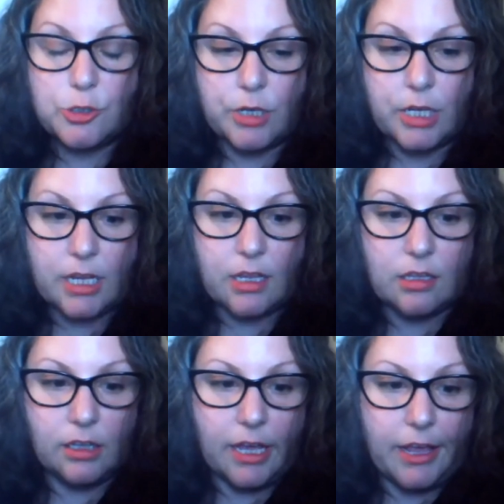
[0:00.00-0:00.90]
treating
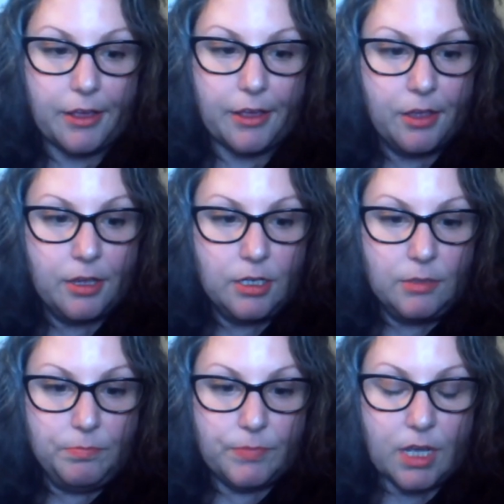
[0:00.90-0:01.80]
it like
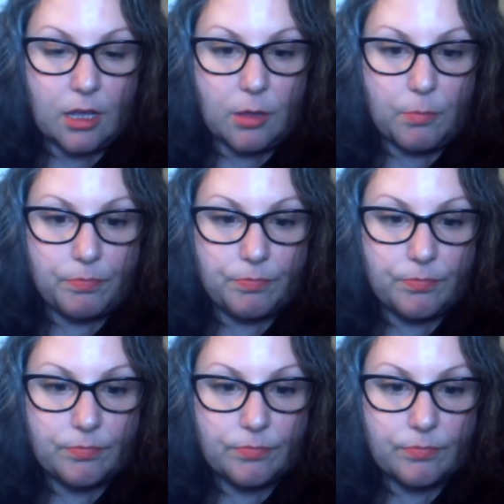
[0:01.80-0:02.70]
um,
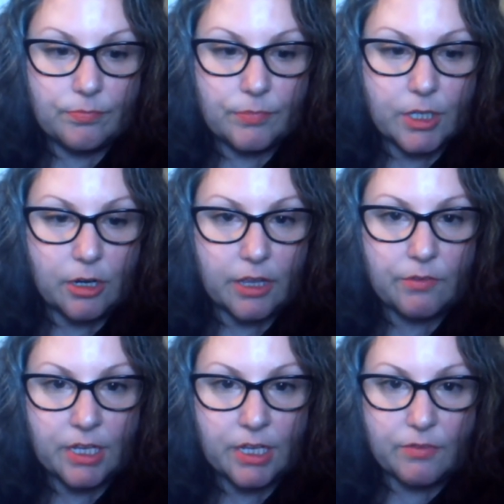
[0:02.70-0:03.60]
you know
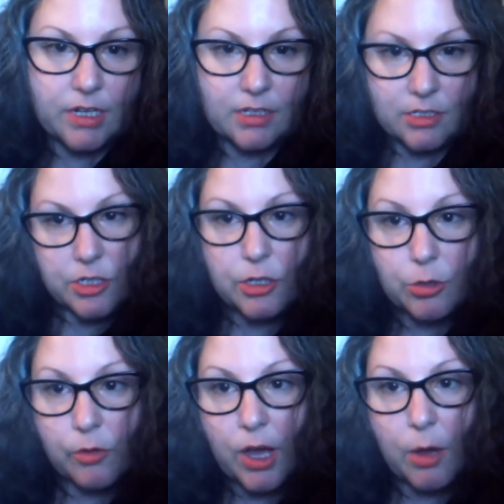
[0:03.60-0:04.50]
give it give it its
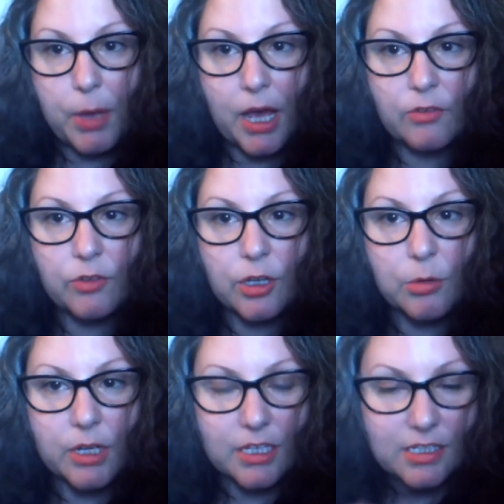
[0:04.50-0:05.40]
due of how impactful
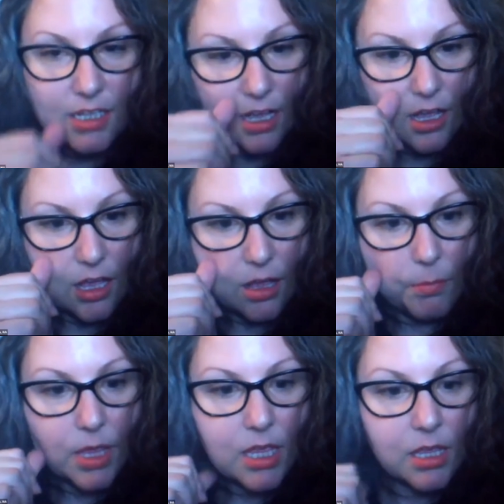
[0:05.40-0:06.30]
it was.
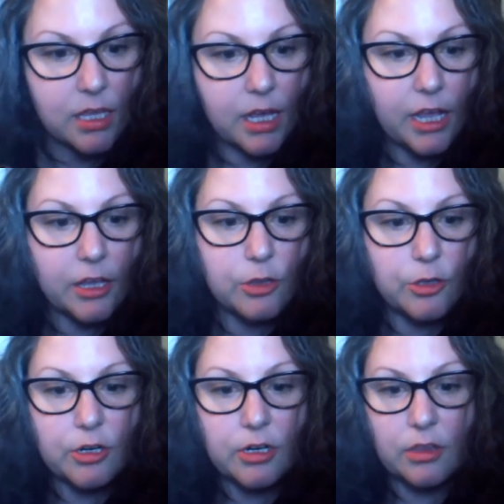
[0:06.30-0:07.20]
Um, I
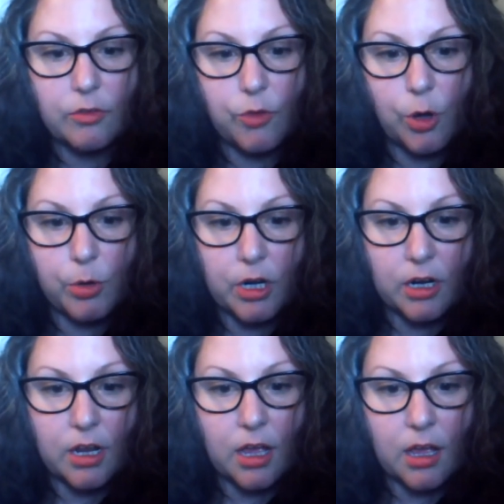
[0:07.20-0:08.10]
included in the
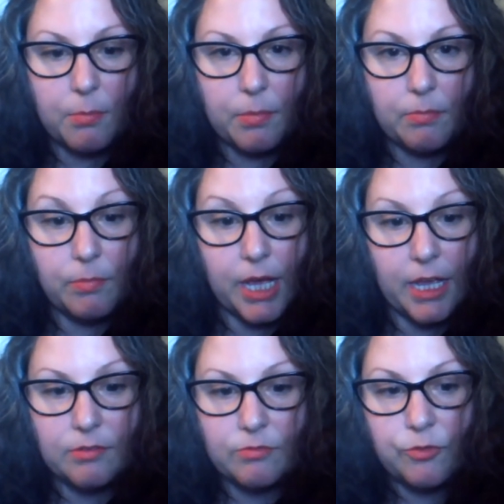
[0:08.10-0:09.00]
foreword um,
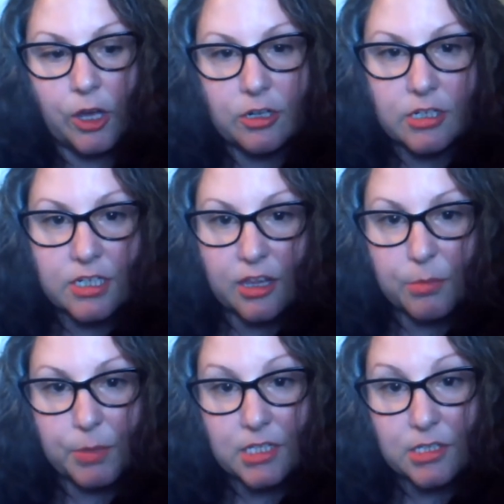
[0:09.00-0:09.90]
my father's
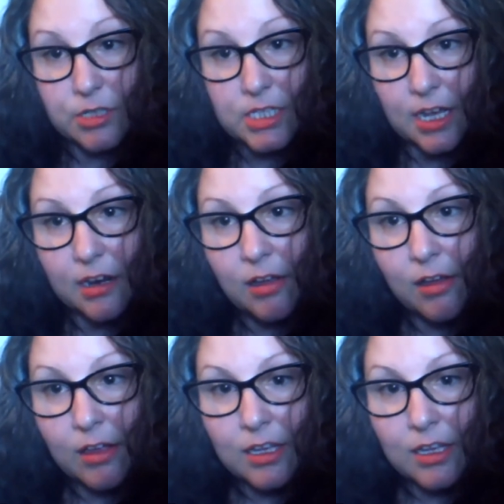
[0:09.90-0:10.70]
death by suicide